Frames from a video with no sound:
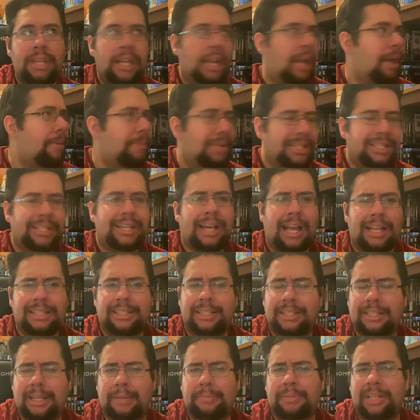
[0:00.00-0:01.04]
And
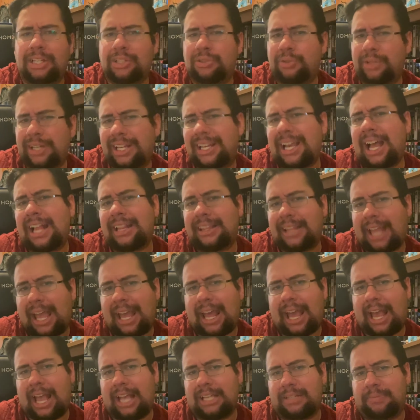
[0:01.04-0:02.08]
Mezagog's the same thing, so they got
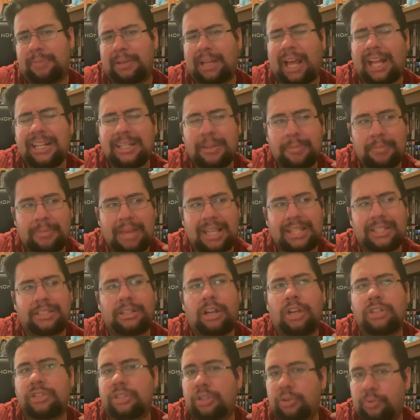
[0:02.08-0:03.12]
that aspect. I think
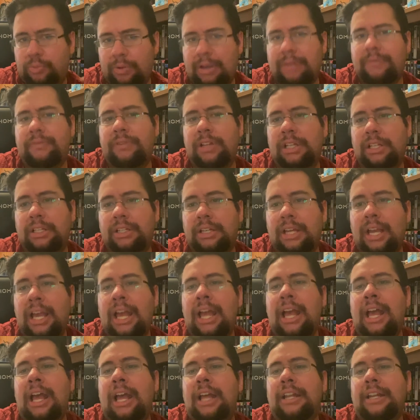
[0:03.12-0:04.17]
Mezagog's a great villain.
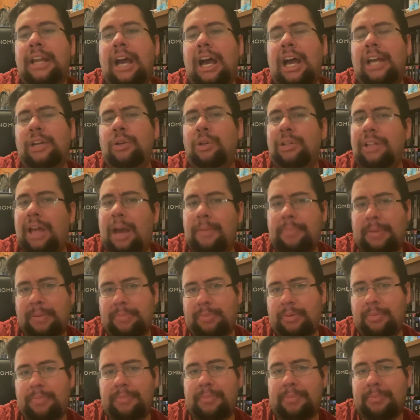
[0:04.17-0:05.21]
Now, I know a lot of
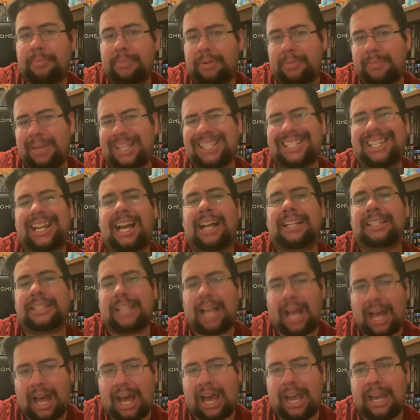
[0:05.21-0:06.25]
people put Mezagog's
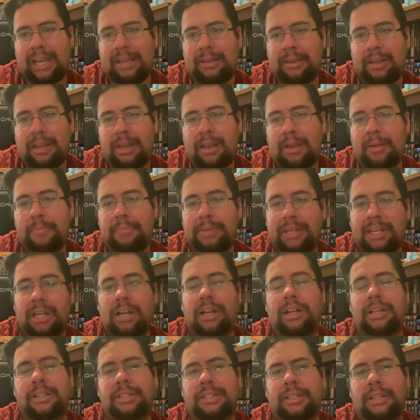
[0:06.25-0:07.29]
high
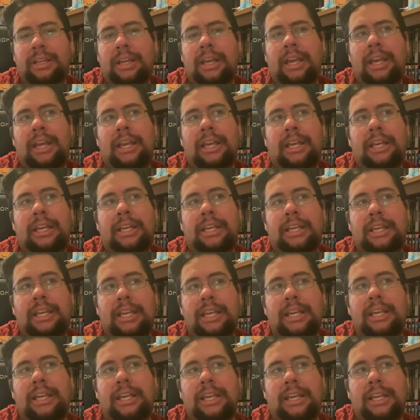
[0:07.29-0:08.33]
because
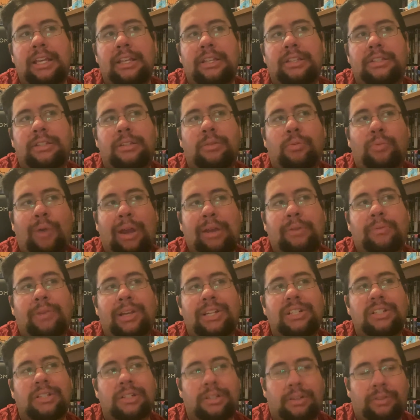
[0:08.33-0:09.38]
he is the White
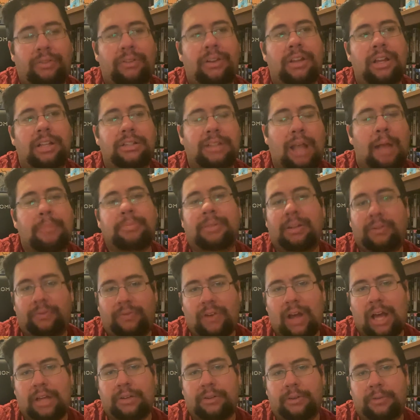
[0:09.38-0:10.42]
Ranger's adopted
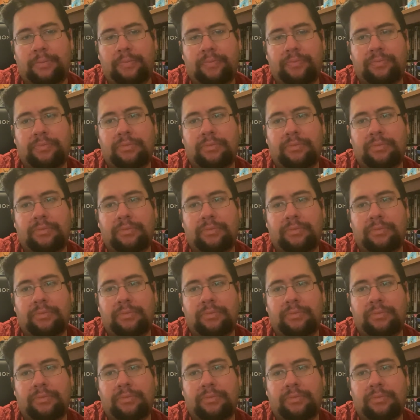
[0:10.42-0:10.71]
father.